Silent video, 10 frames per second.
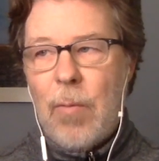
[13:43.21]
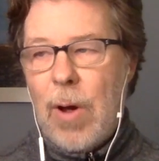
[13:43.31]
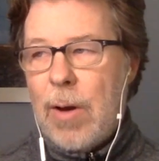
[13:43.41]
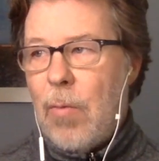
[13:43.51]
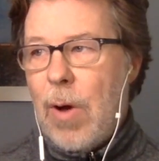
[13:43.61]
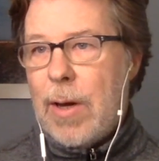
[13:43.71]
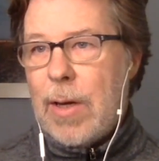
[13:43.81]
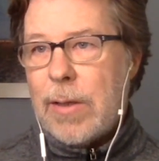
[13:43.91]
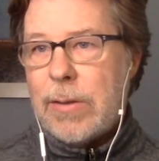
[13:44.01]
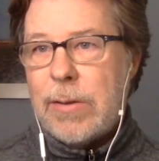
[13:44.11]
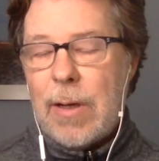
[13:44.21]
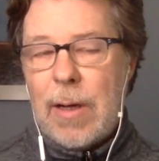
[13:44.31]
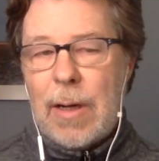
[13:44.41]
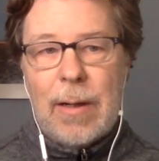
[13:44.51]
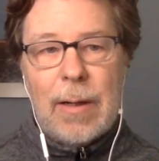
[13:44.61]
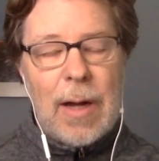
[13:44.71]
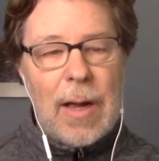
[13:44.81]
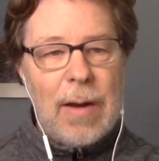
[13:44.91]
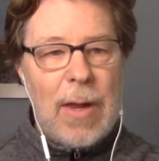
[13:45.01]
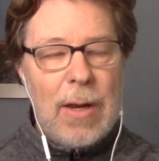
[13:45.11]
One is
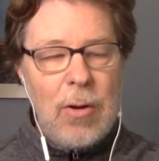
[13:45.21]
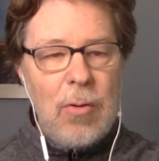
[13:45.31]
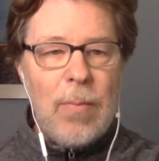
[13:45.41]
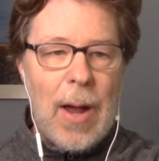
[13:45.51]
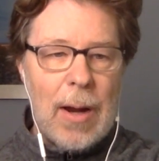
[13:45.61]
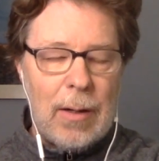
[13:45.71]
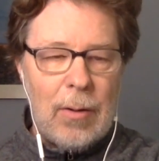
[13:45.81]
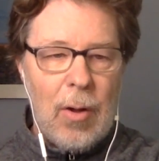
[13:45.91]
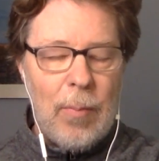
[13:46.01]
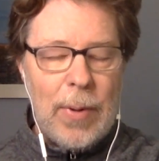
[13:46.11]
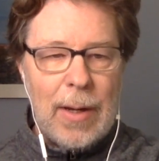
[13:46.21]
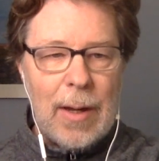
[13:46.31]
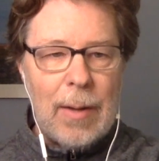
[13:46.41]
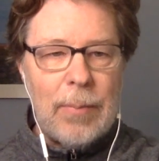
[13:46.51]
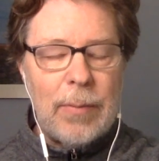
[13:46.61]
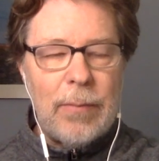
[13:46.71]
kind of a new model opening up